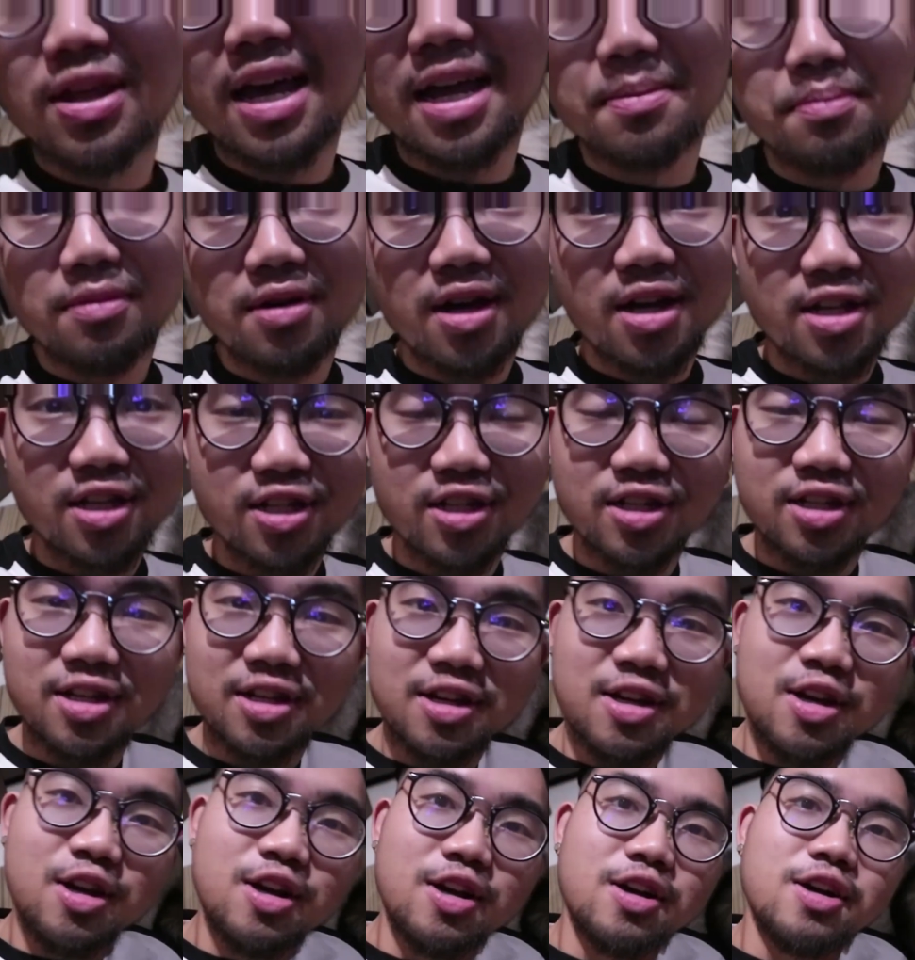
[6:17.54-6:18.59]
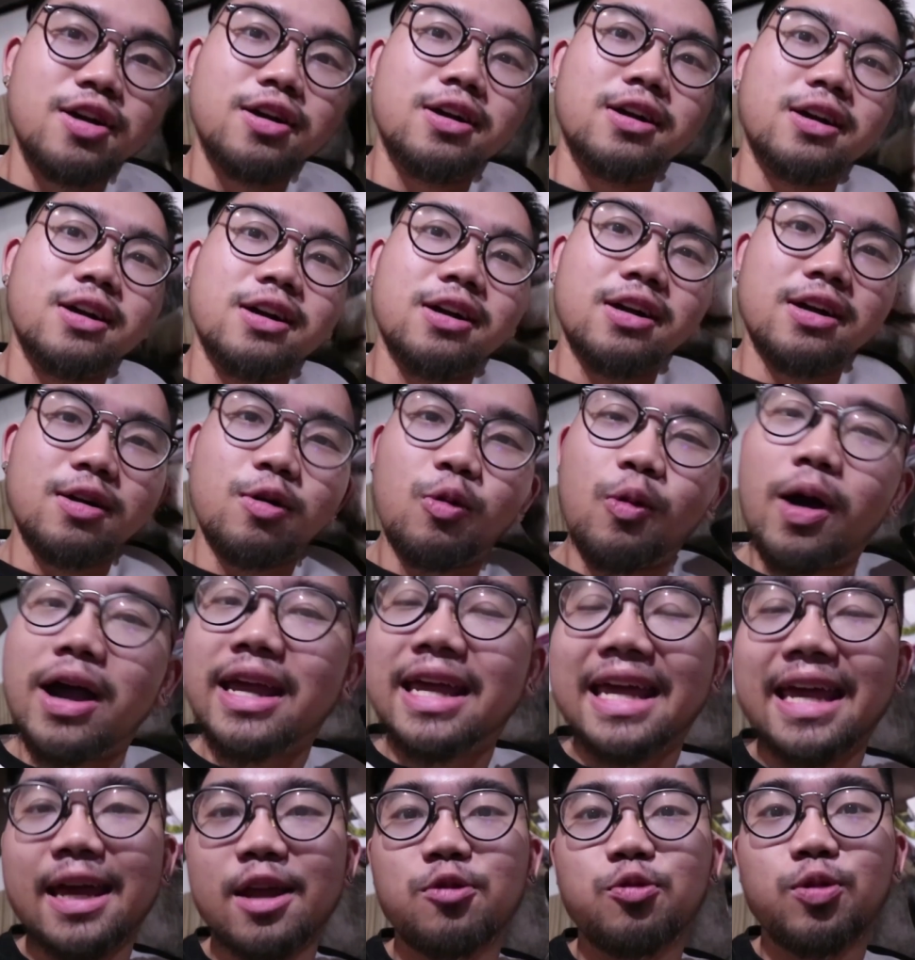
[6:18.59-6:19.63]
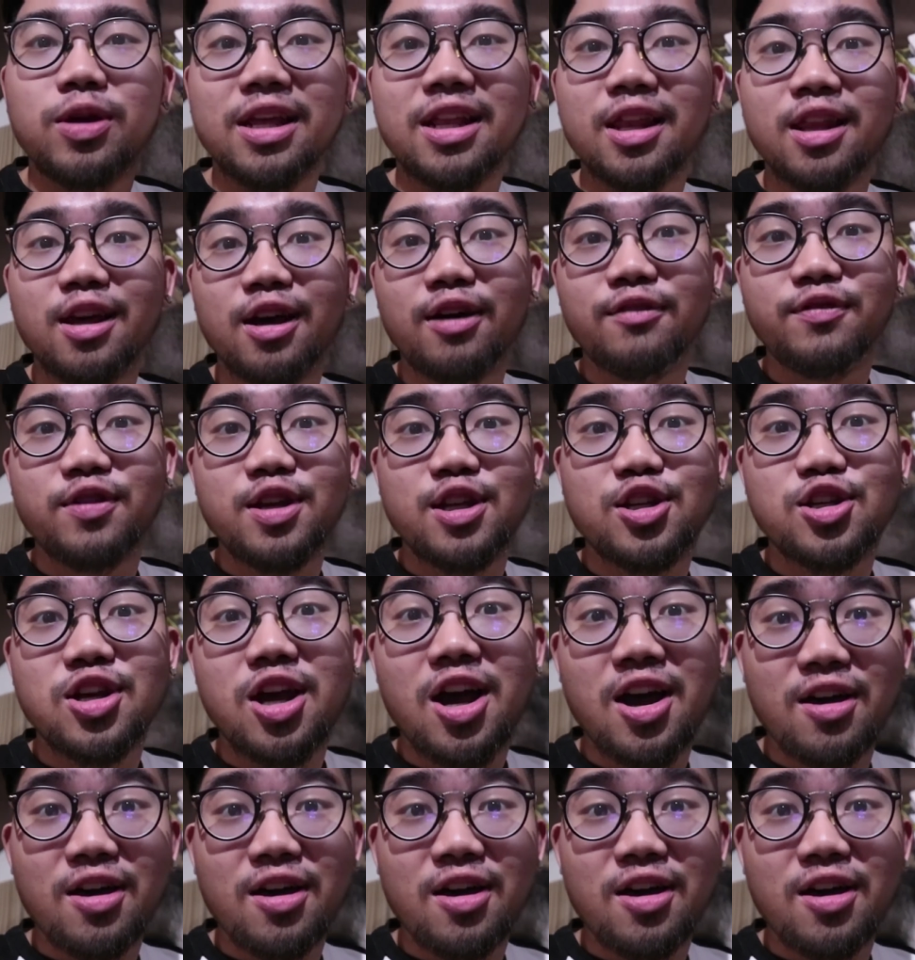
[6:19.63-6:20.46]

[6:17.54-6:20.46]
that much, why can't we love each